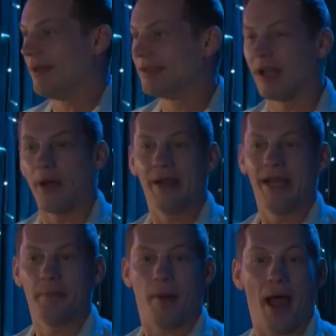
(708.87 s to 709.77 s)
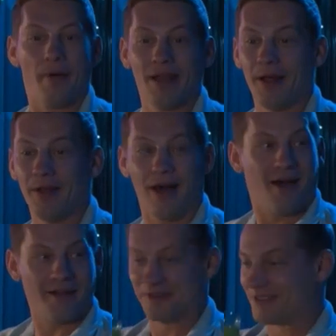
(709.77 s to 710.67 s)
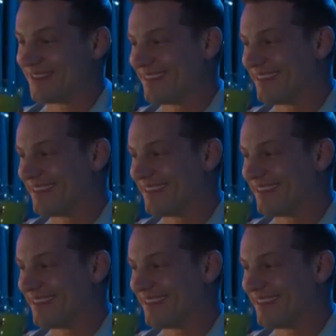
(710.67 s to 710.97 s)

It's like we lead parallel lives.